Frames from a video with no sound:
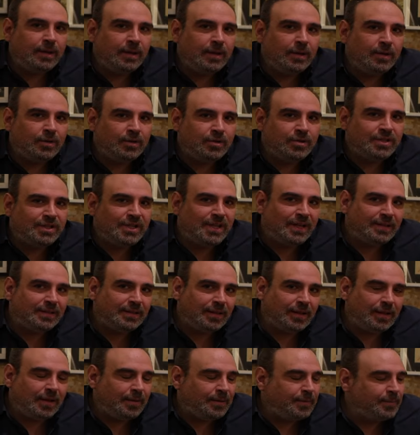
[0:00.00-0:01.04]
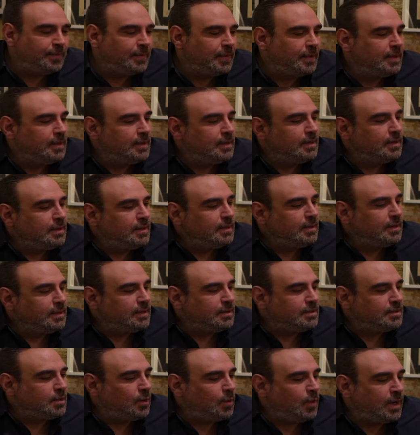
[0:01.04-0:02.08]
de horchata.
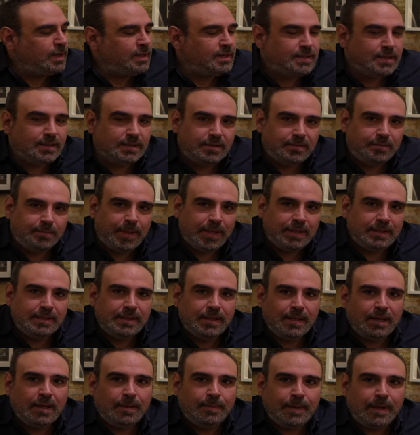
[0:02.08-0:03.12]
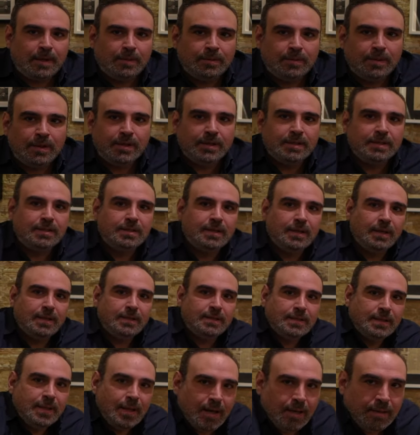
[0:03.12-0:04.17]
So what is special about this
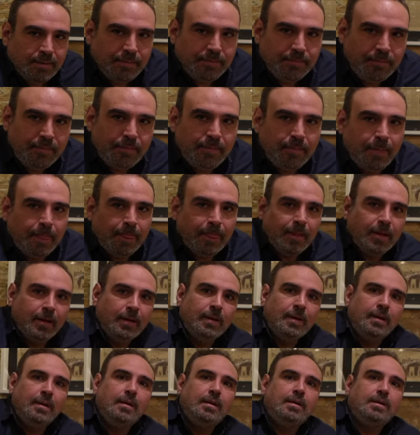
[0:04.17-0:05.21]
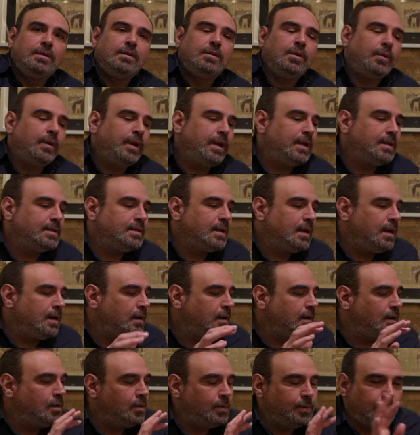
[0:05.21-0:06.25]
is that torrijas are
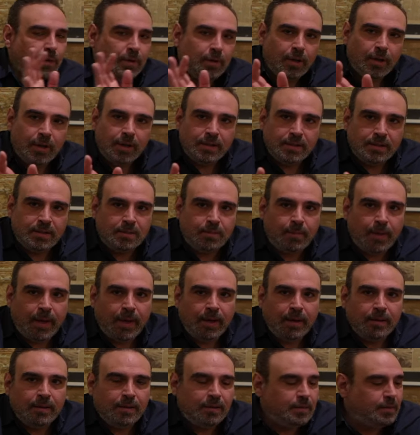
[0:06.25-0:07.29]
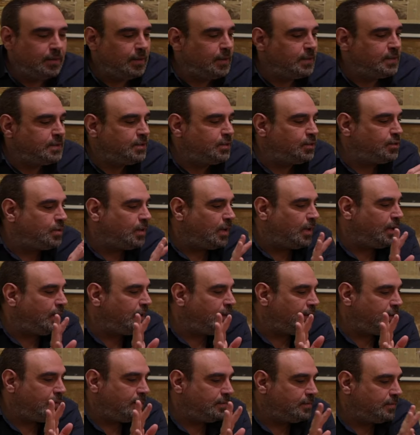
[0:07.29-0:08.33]
common in Spain. It's
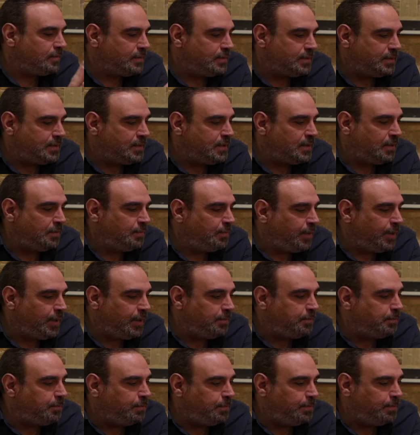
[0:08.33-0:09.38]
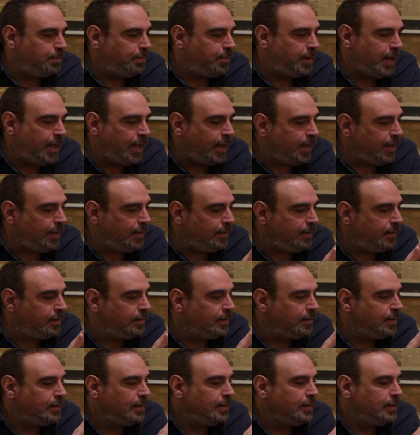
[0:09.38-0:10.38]
usually simply plain,